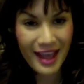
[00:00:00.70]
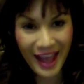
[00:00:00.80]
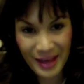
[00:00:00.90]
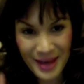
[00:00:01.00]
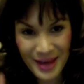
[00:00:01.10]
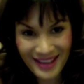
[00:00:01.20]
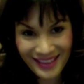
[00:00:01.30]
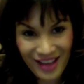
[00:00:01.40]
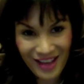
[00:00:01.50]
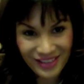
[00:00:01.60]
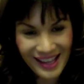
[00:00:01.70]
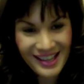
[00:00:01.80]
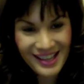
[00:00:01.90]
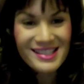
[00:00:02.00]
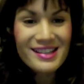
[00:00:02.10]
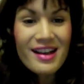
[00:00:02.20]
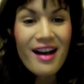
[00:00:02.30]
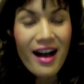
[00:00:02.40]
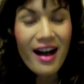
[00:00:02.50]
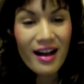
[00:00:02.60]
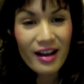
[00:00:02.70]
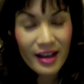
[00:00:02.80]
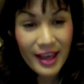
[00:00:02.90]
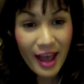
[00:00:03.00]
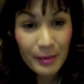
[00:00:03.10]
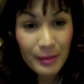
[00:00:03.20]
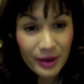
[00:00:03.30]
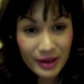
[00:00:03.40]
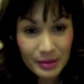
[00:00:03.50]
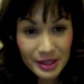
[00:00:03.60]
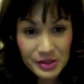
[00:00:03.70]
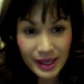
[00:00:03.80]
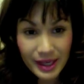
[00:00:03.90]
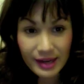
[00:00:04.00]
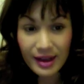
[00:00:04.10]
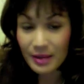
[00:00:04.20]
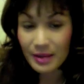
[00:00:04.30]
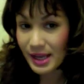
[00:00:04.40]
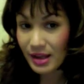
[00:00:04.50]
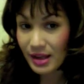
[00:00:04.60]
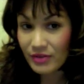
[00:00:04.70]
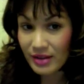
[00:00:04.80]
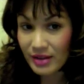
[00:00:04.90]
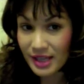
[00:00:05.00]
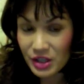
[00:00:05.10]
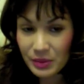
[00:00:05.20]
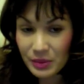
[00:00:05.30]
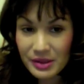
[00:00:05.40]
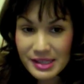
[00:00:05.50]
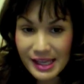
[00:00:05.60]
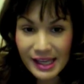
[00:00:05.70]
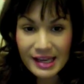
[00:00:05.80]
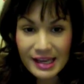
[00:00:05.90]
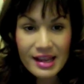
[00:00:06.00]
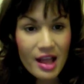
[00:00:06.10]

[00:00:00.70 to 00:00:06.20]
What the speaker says: Hey my lovelies, I am going to be doing an updated foundation routine